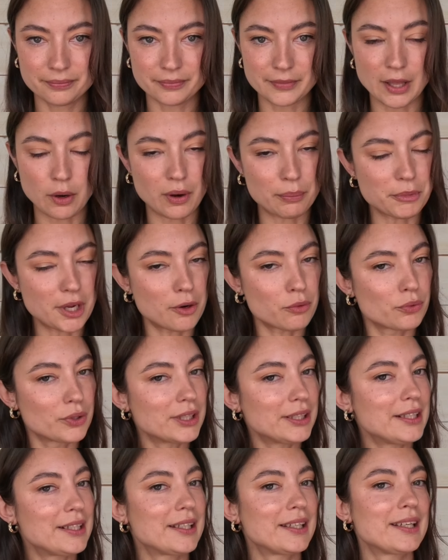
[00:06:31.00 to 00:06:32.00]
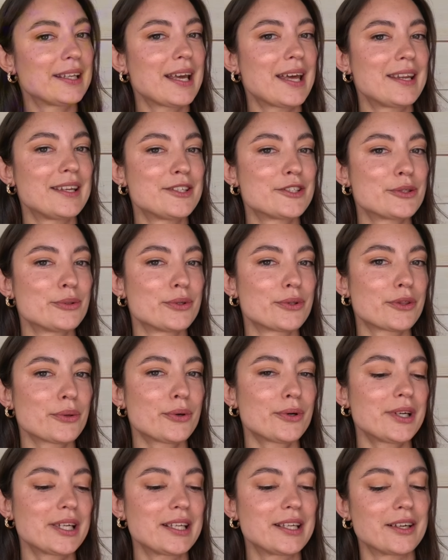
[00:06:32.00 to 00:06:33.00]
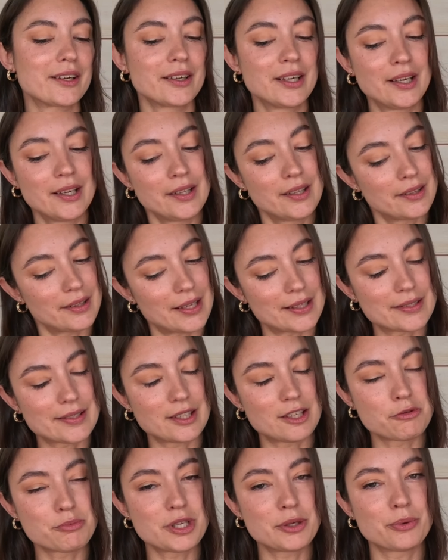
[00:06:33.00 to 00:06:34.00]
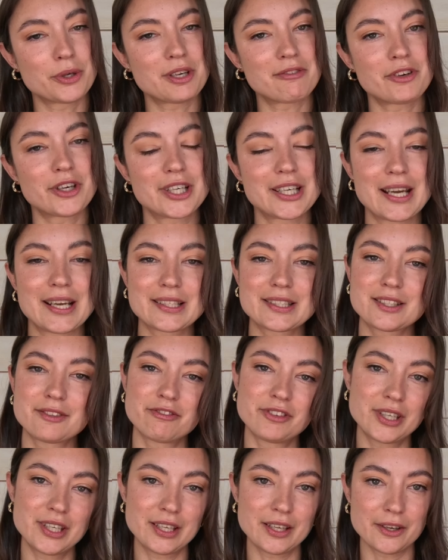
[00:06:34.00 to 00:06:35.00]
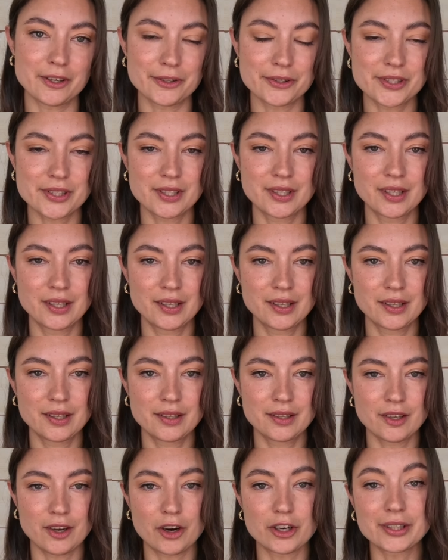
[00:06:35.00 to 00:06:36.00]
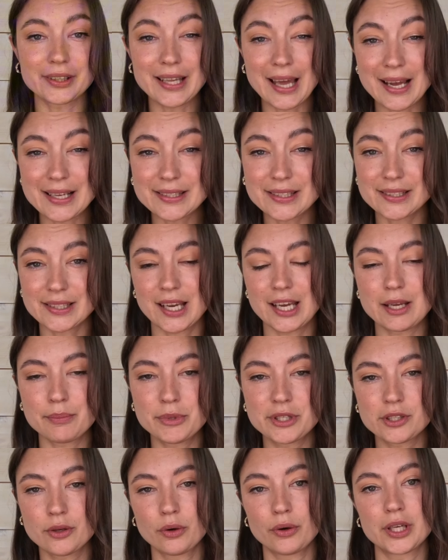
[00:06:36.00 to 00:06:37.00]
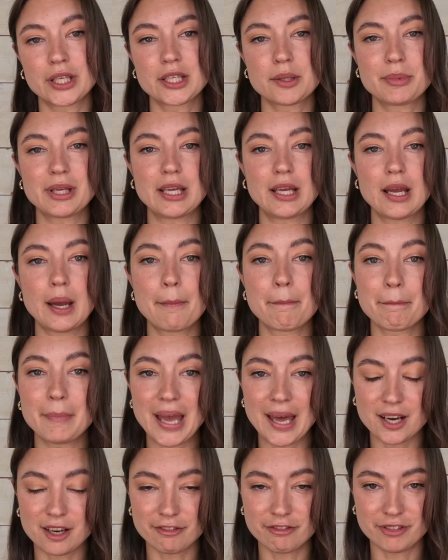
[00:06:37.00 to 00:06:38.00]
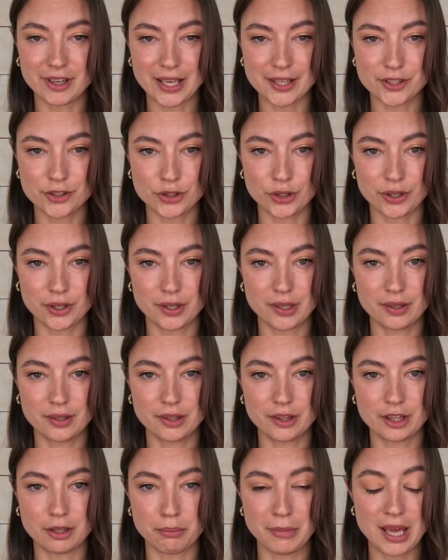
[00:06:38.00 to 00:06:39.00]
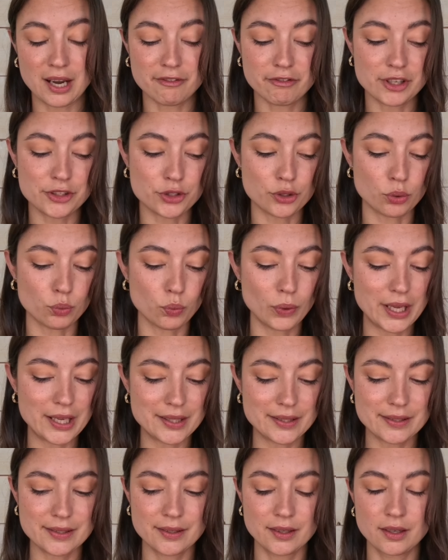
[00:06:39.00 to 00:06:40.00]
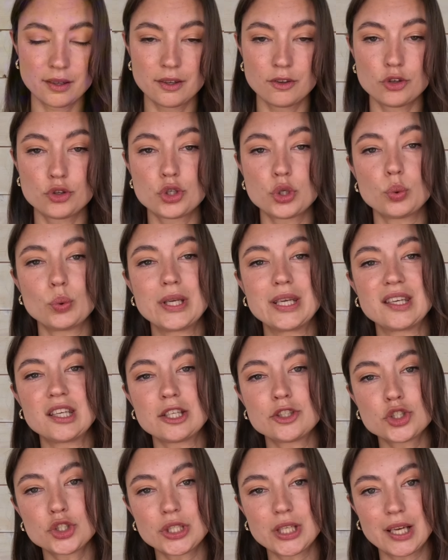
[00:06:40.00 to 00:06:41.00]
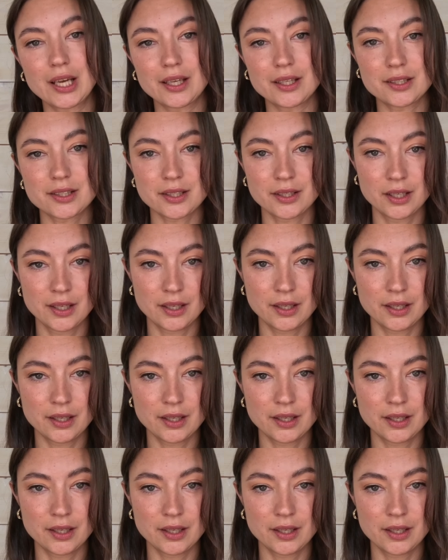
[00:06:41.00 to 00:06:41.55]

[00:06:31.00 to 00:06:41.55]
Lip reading: Now, I'm not really going to get into authority here. That's going to be one of our next videos. Our last type is going to be manifestor. The manifestor waits to initiate.